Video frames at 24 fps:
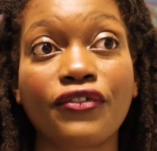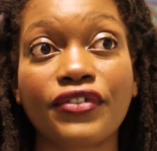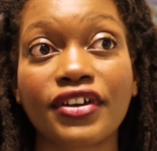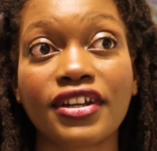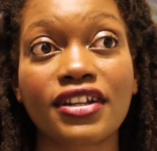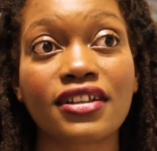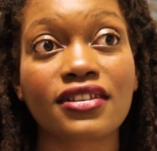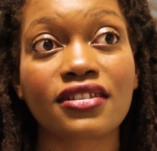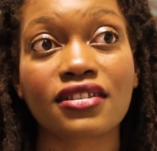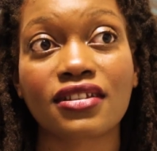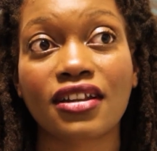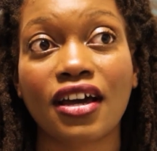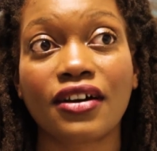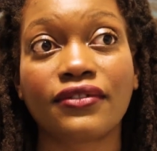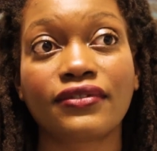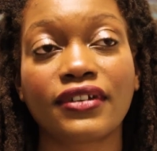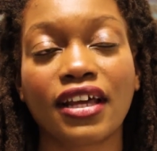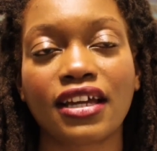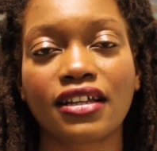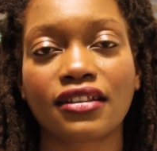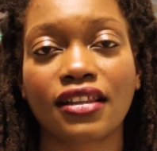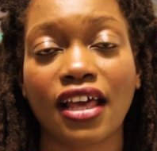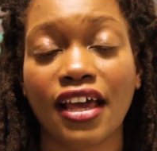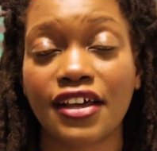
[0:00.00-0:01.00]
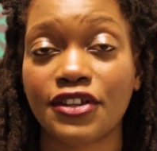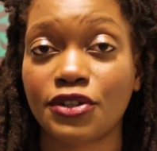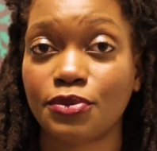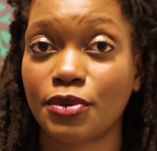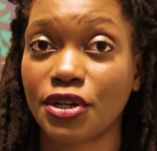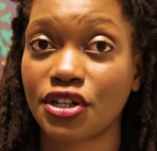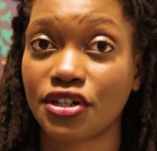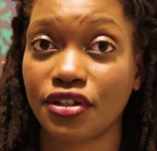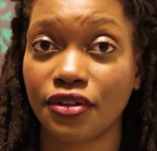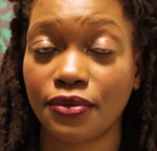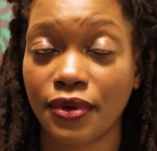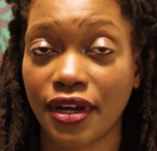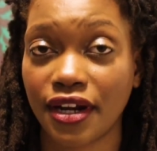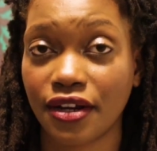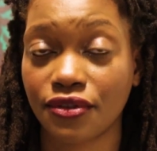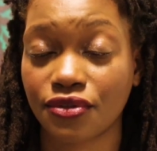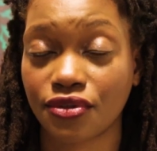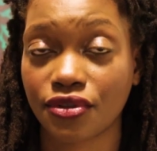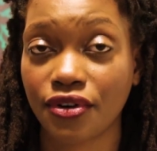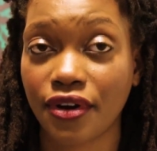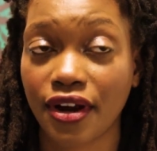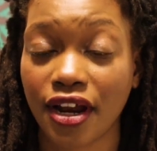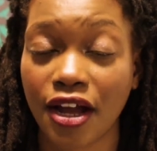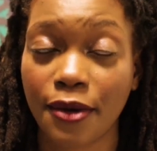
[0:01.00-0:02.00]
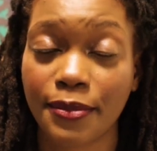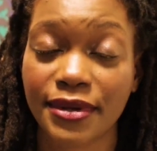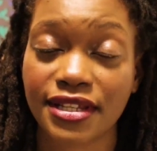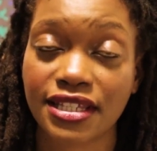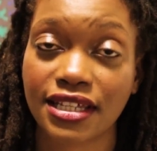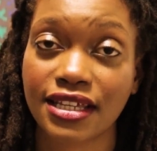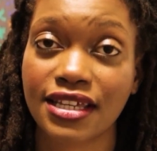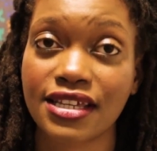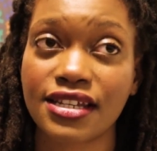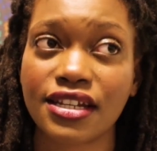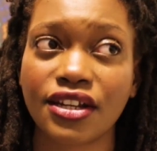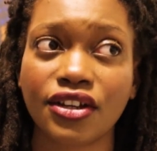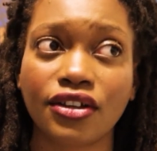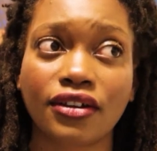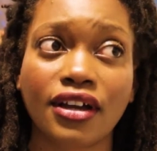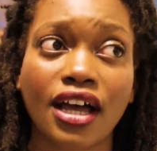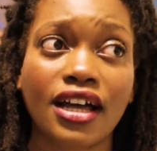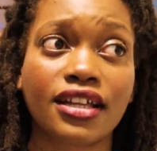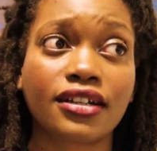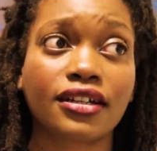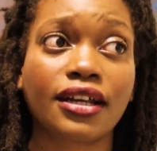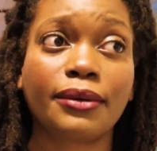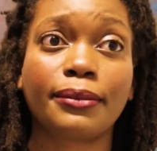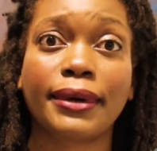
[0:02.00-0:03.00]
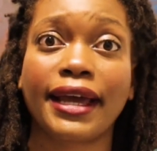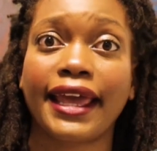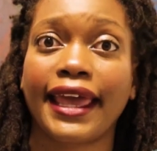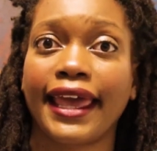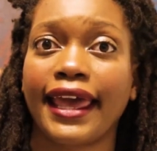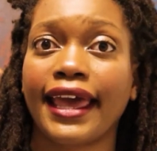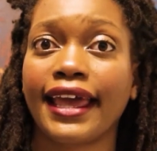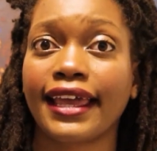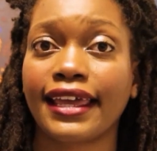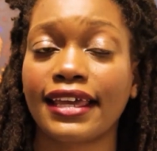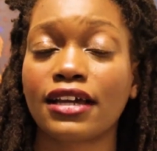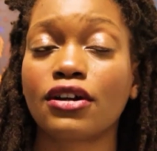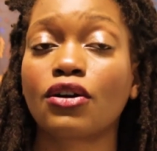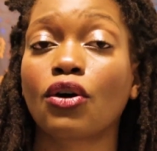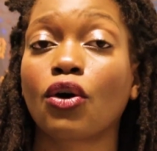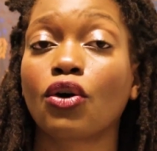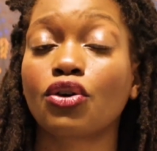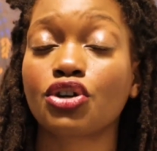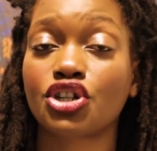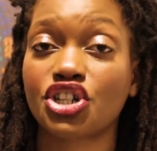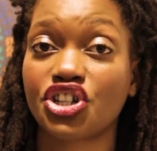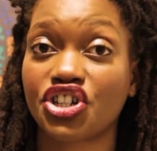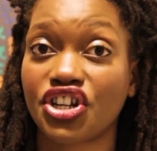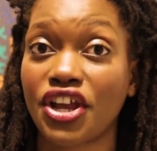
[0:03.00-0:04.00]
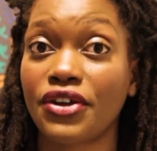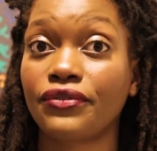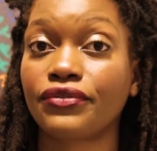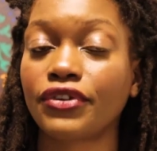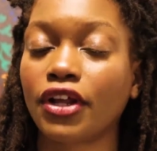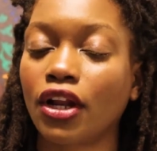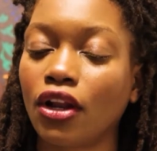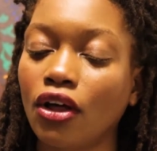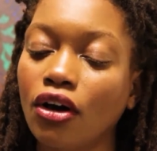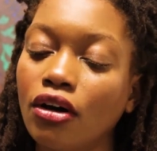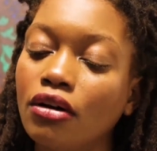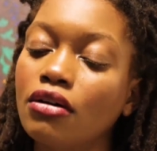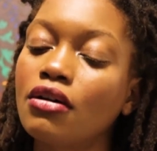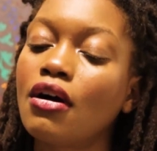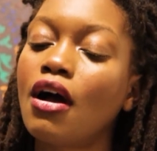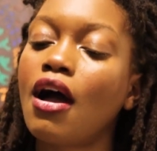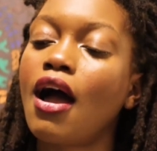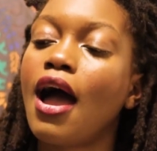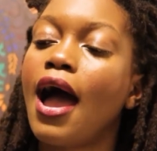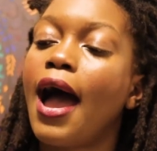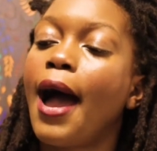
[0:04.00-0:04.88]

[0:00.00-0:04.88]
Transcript: often and stuff like that, especially when I was growing up as a kid in Uganda, my hair got shaved a lot.